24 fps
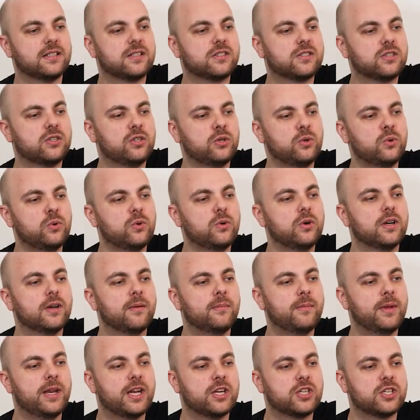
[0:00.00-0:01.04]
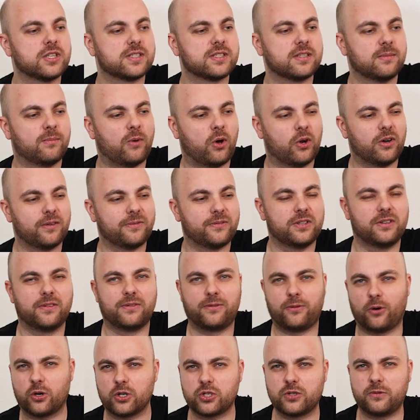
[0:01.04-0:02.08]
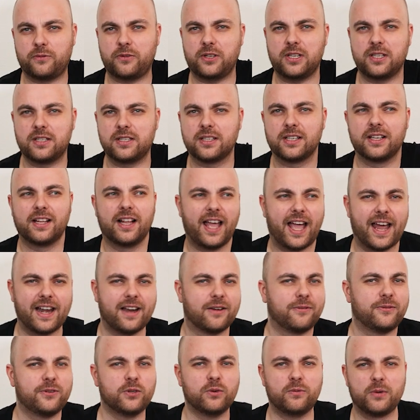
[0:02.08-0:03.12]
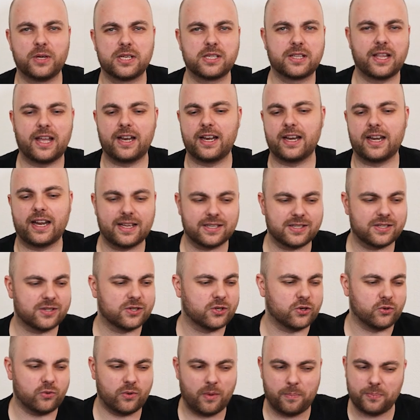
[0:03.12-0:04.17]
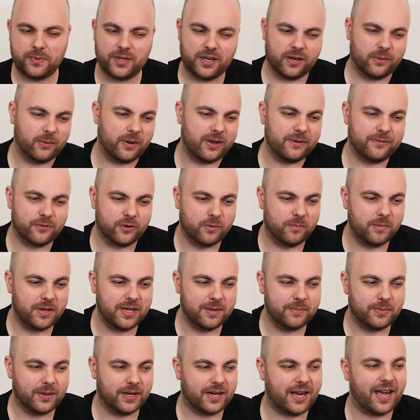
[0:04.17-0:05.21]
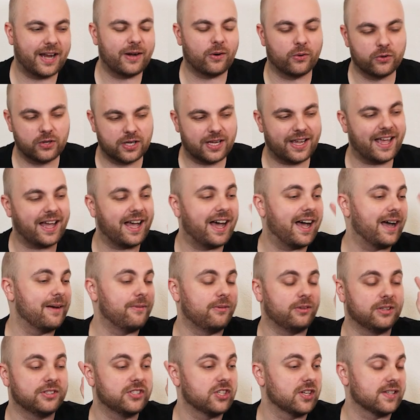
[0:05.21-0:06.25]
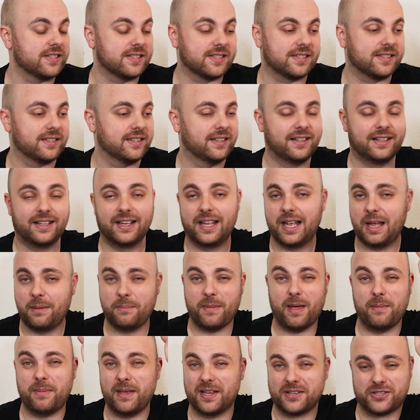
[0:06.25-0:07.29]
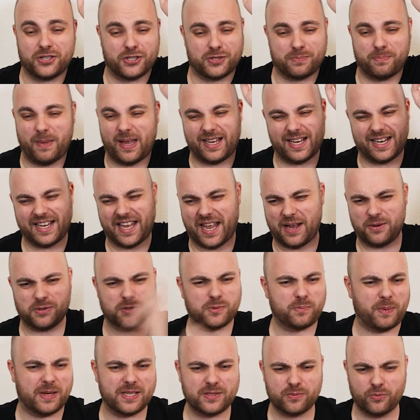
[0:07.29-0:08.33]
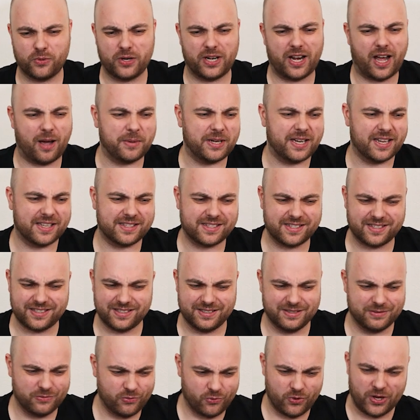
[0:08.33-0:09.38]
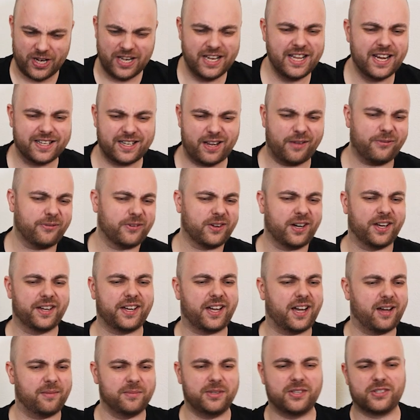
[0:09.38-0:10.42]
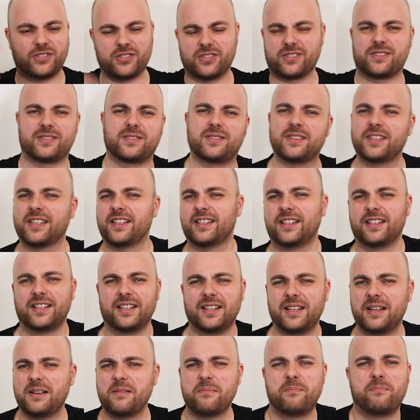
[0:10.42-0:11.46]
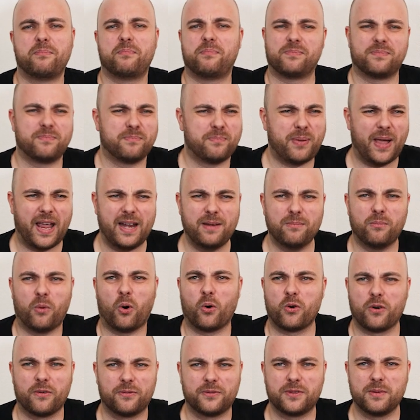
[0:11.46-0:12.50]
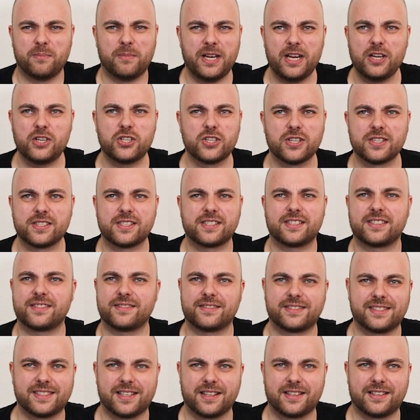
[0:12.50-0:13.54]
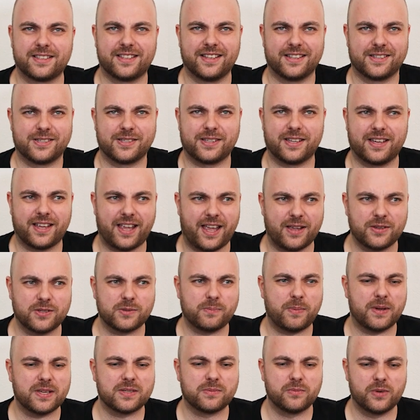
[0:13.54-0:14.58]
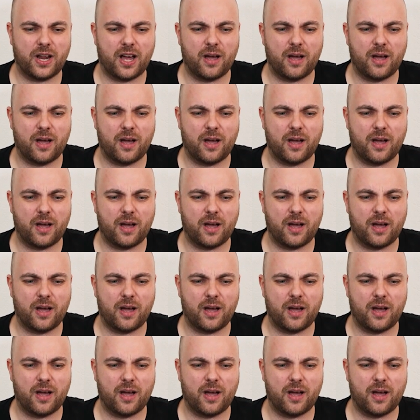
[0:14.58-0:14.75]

the 2 miniatures, the Mauler Fiend and Forge Fiend, and a few weeks later they stripped it away from me, but I don't care. I will maybe I just make a Chaos Space Marine army that's really a Death Guard army, just paint more of the miniatures this Chaos Space Marine